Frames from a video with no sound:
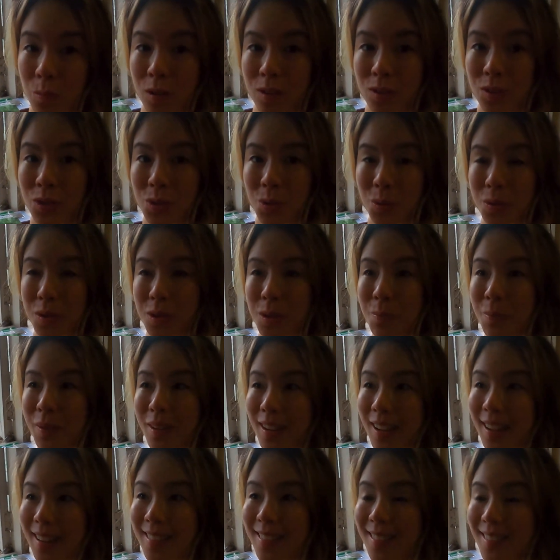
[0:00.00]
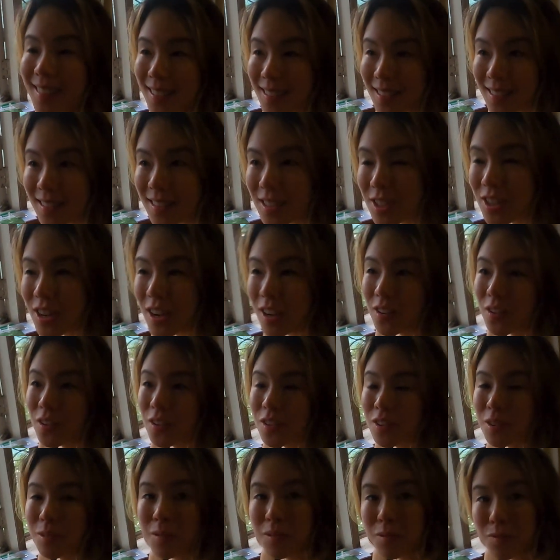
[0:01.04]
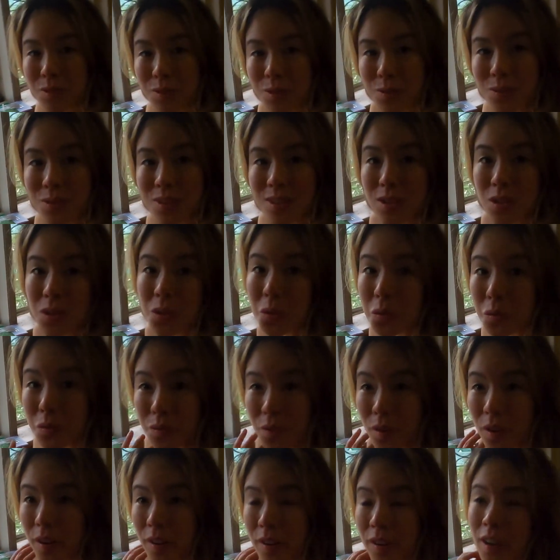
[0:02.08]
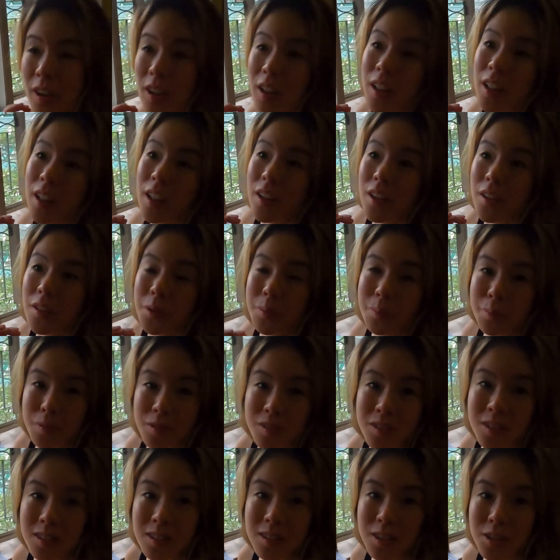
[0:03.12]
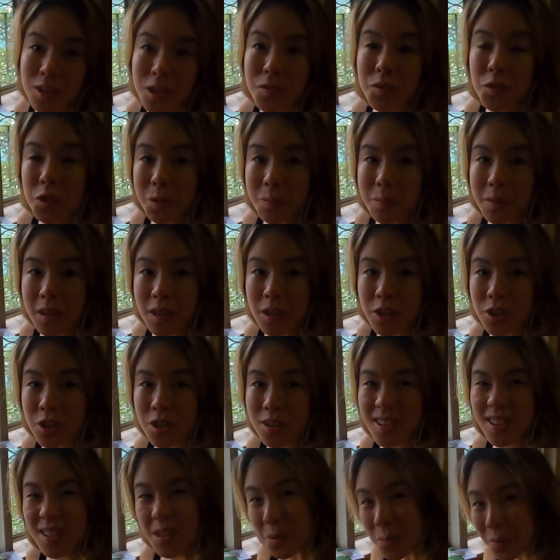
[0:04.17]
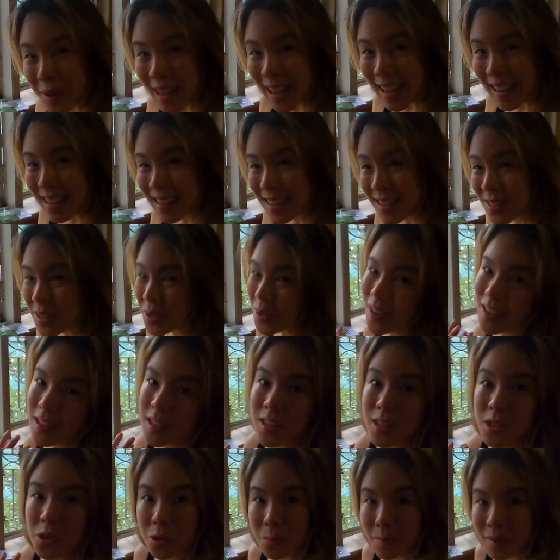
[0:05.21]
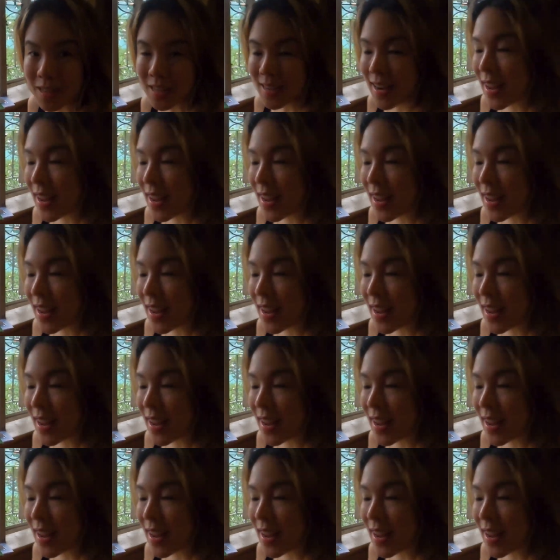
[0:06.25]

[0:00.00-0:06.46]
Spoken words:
one source, but I did check on the reviews and so far the percentage of germination is okay, so I just took my